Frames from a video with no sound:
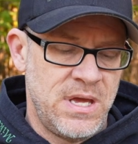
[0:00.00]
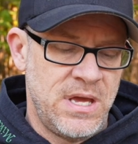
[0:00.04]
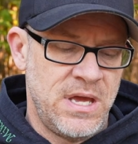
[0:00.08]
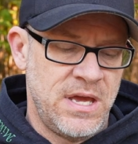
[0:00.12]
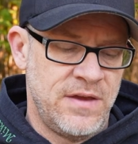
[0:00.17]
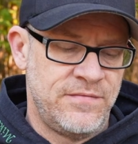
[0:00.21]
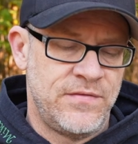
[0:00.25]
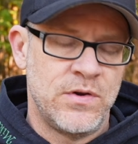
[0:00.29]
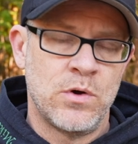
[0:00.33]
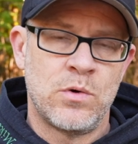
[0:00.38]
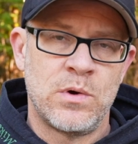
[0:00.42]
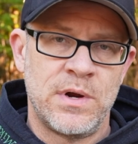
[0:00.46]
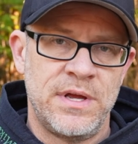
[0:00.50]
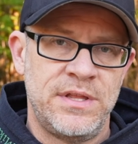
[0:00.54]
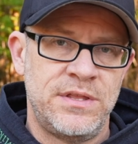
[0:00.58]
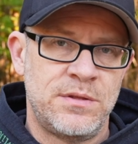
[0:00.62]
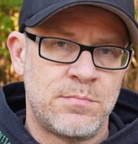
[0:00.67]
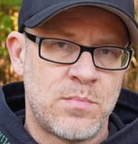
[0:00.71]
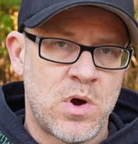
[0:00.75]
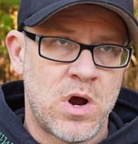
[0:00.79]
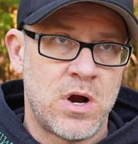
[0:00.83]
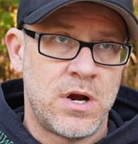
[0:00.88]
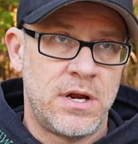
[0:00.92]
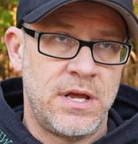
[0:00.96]
If you're in the
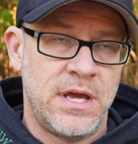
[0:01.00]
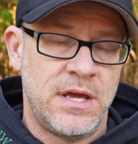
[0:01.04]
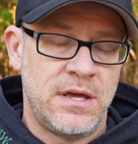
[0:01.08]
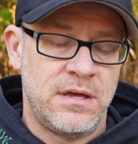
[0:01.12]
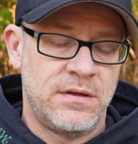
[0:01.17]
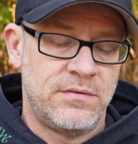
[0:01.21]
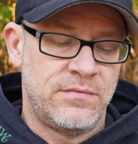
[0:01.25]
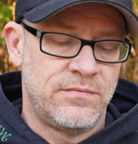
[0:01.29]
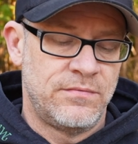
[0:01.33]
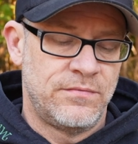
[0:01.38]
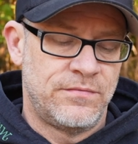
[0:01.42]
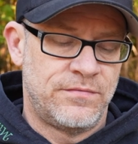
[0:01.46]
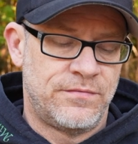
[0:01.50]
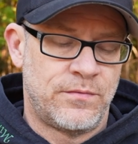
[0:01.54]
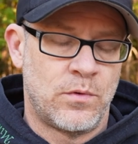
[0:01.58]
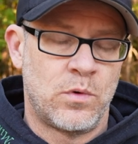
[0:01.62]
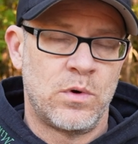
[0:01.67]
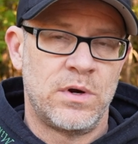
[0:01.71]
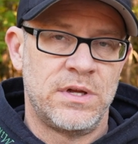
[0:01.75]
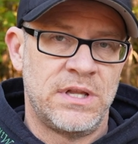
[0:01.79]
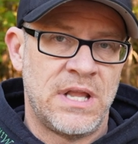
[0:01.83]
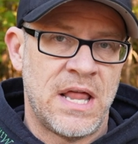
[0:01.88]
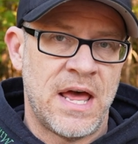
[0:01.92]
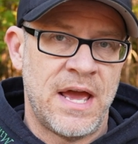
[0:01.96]
market
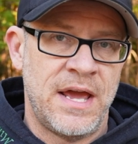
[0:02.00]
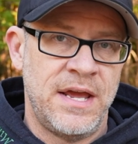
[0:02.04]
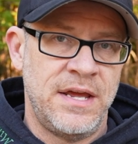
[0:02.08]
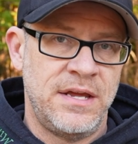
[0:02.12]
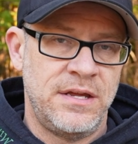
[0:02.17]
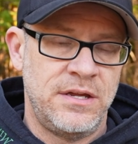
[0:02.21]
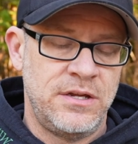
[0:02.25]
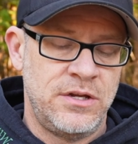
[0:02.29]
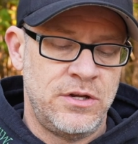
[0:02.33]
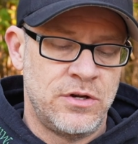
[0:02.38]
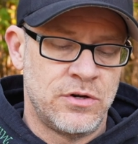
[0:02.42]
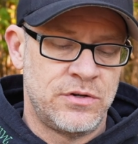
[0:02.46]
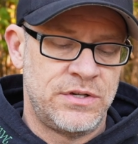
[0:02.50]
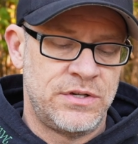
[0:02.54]
for a light, you're